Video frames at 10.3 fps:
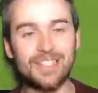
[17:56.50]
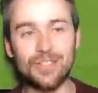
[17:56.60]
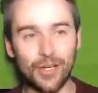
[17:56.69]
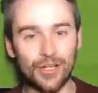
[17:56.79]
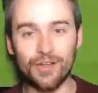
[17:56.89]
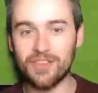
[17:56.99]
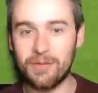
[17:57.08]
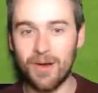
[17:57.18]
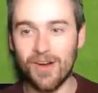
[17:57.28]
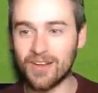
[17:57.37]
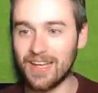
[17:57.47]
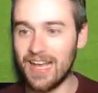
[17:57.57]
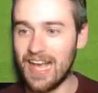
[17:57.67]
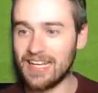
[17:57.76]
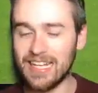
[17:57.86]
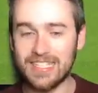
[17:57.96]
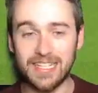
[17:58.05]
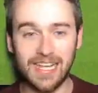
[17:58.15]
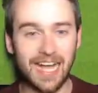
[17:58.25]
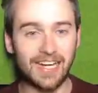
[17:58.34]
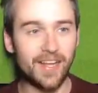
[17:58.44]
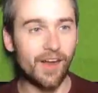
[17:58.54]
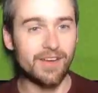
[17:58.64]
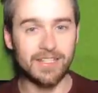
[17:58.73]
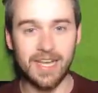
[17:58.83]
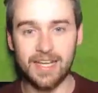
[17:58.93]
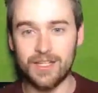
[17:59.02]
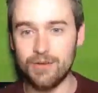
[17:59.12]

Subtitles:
got off the mark against the Cagliari side,